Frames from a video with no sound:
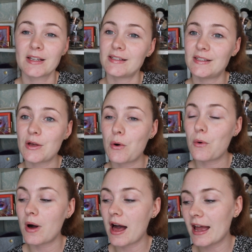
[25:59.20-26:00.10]

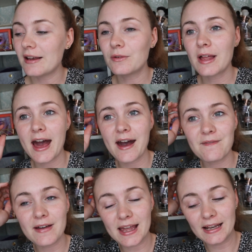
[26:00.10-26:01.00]
So I don't
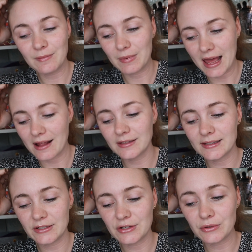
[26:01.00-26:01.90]
have any
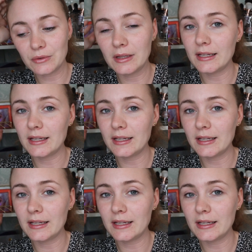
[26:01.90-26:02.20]
plans to